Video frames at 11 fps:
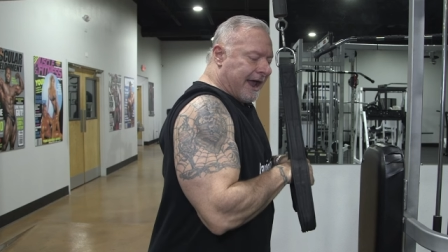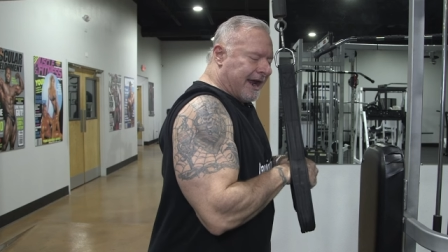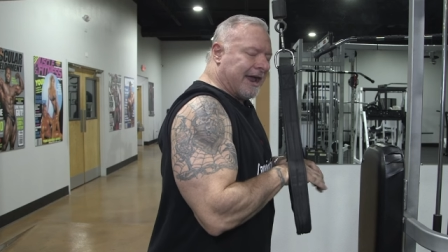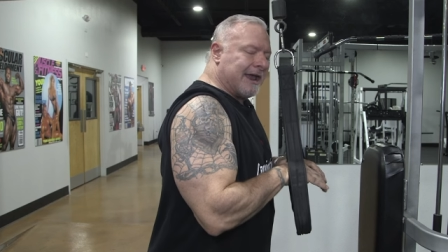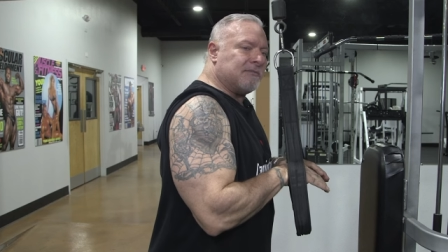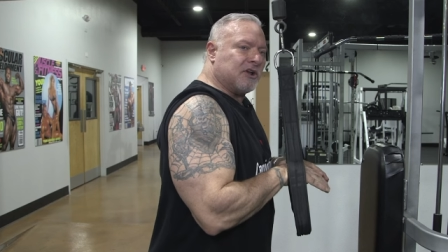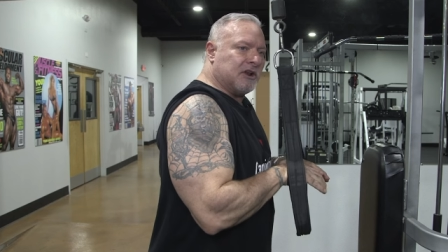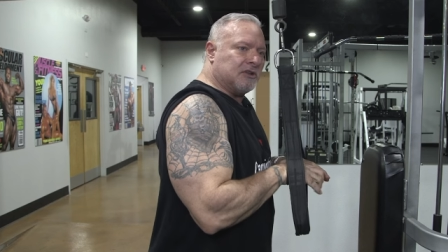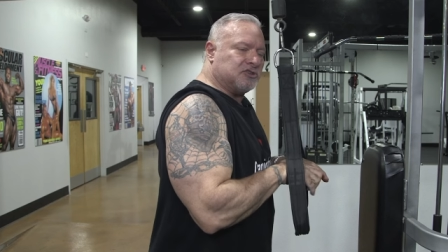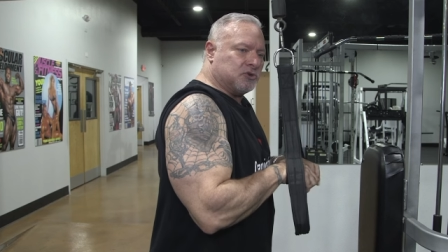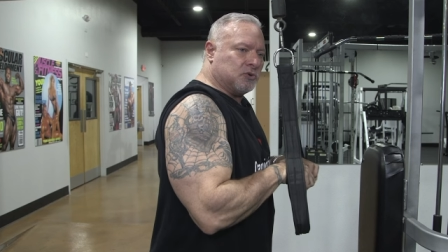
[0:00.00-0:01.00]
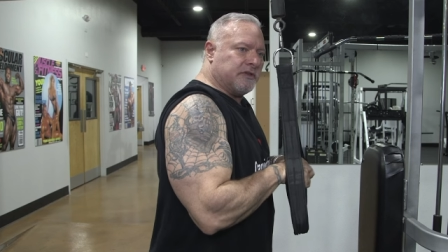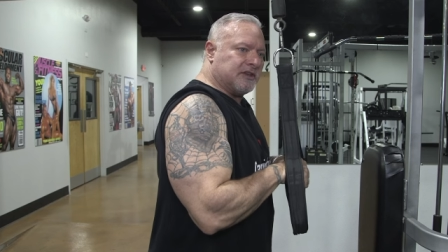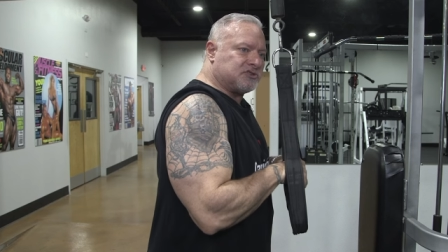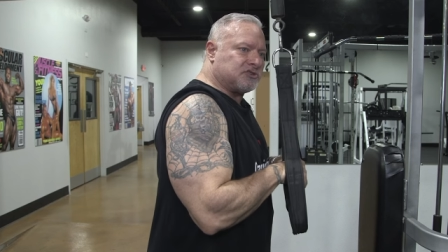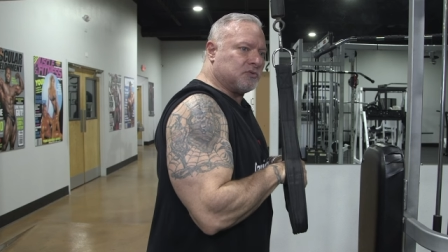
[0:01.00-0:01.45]
and I am gonna do
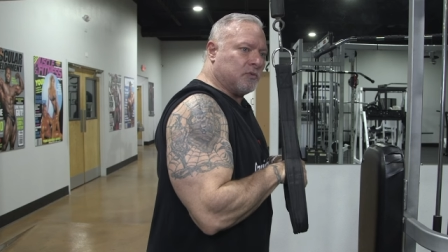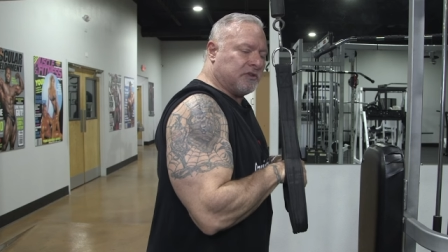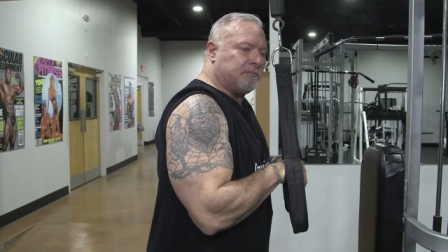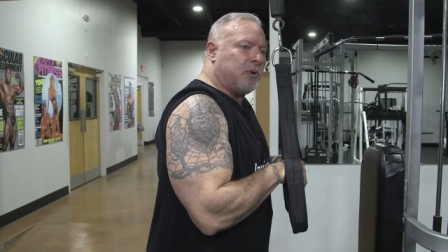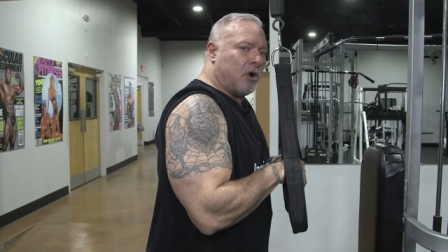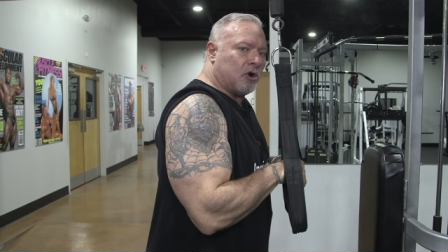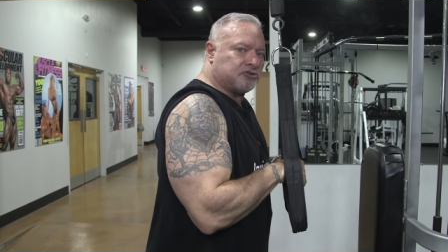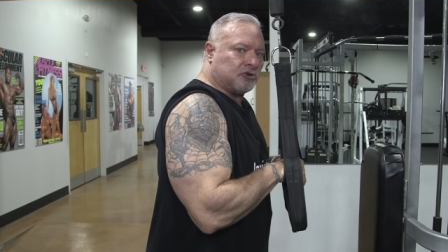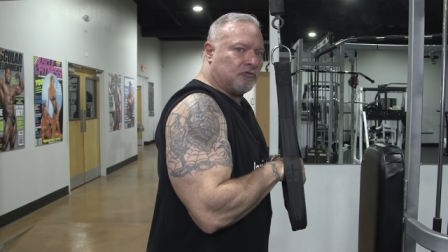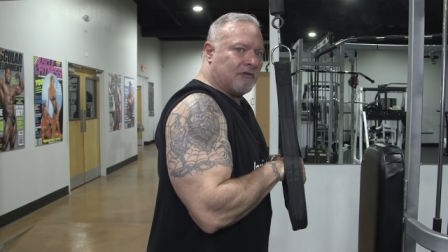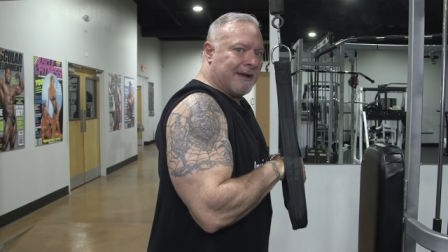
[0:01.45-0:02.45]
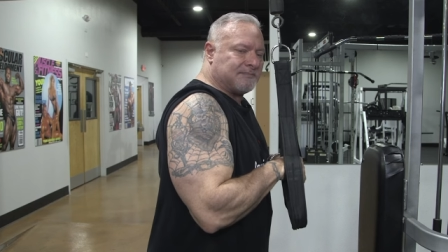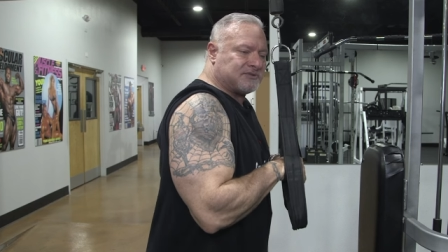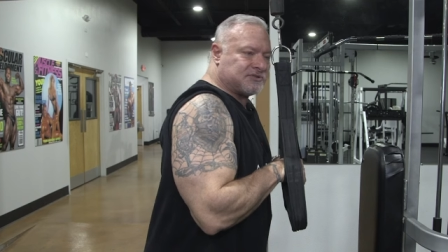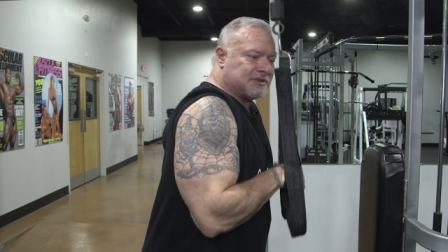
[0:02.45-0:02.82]
this with partial reps.